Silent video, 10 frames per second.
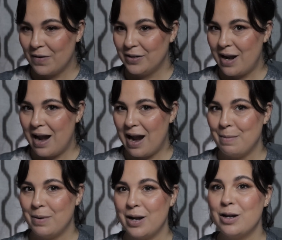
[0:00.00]
for today,
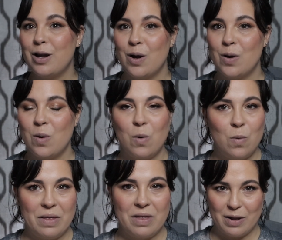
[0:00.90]
I'm going to go
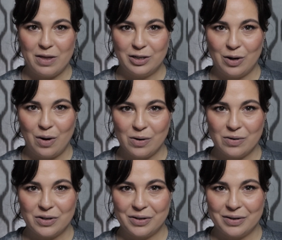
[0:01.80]
with one of the
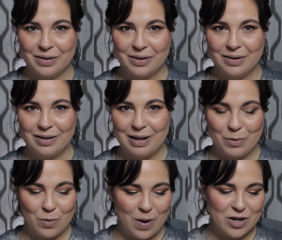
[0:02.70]
Tarte
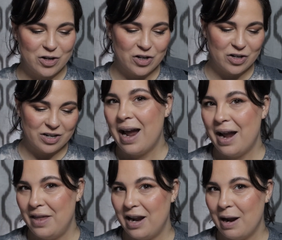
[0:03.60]
Lip Quench.
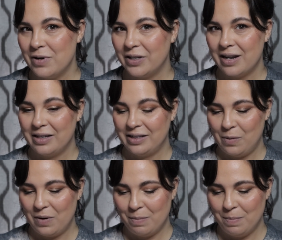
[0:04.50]
I think I'm just going to
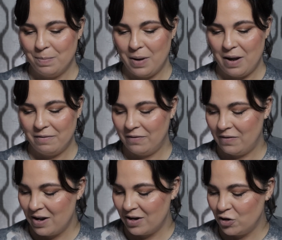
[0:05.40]
stick with
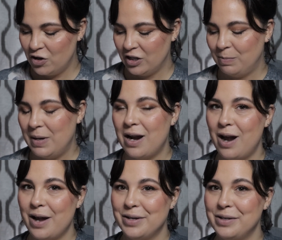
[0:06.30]
Buff just
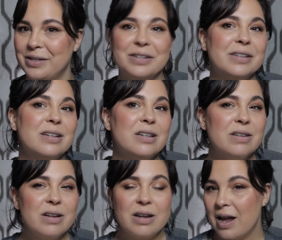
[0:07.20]
because,
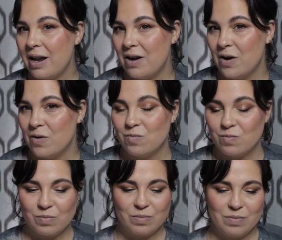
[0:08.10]
I don't know,
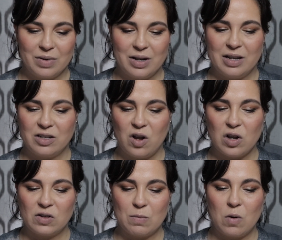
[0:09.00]
this
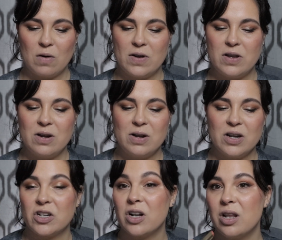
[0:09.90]
calls for more of a
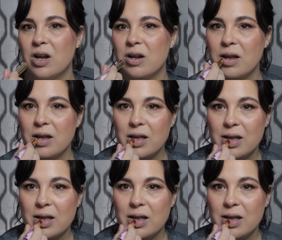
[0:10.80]
nudish look.